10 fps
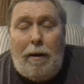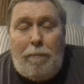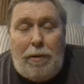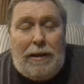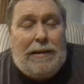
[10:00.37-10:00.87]

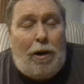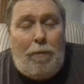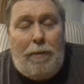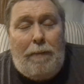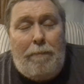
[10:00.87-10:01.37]
Please help
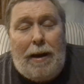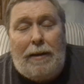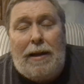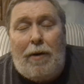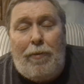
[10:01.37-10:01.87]
me make
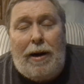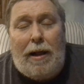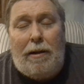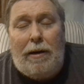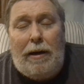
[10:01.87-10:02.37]
that
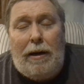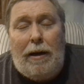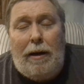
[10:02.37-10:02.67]
reality.